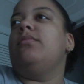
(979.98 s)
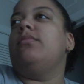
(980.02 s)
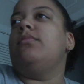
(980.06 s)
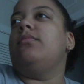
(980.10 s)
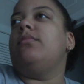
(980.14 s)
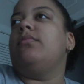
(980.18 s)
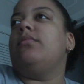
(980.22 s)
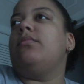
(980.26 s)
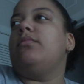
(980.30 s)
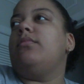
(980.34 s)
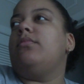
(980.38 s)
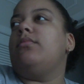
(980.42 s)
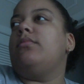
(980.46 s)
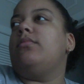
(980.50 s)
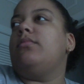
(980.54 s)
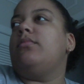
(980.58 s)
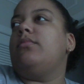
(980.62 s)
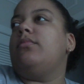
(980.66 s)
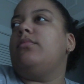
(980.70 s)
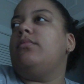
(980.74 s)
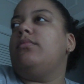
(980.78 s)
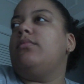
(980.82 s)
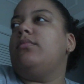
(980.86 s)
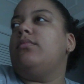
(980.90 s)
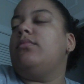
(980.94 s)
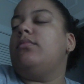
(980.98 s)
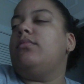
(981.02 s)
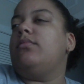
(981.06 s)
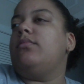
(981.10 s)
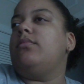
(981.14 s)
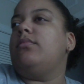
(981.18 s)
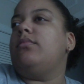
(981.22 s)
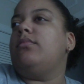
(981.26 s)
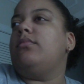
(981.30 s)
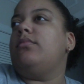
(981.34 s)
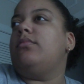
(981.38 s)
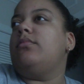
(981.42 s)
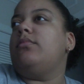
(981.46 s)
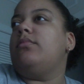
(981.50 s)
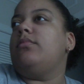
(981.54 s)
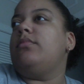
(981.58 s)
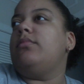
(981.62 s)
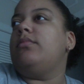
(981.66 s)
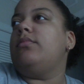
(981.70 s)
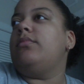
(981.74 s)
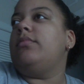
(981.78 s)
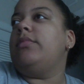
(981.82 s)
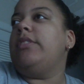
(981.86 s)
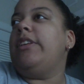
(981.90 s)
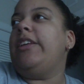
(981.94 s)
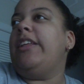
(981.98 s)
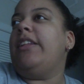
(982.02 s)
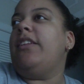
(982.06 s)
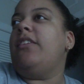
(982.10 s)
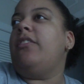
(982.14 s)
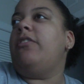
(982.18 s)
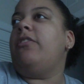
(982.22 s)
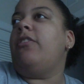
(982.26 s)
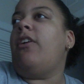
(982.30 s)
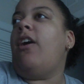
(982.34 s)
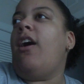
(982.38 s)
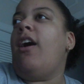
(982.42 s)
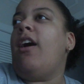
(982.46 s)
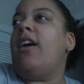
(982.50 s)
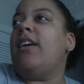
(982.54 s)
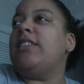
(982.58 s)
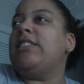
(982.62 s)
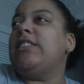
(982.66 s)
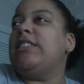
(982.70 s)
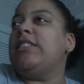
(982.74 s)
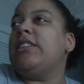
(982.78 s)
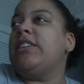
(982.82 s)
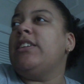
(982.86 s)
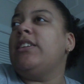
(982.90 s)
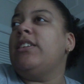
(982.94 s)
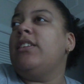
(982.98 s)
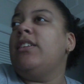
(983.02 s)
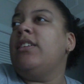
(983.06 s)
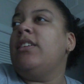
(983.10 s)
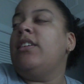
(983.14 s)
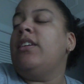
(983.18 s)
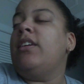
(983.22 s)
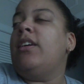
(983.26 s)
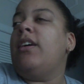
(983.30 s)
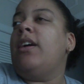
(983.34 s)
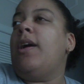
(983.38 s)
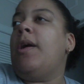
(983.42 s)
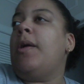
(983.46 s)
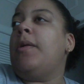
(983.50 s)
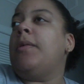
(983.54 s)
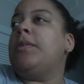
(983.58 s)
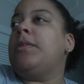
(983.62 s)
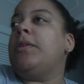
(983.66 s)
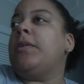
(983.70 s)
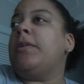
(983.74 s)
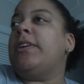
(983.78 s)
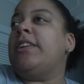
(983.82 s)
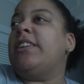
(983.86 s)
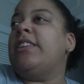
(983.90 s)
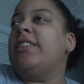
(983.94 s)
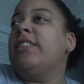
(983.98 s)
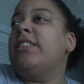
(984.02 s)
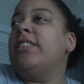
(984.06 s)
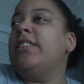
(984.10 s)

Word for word: Prepare yourselves. To the frost. Oh, Lord.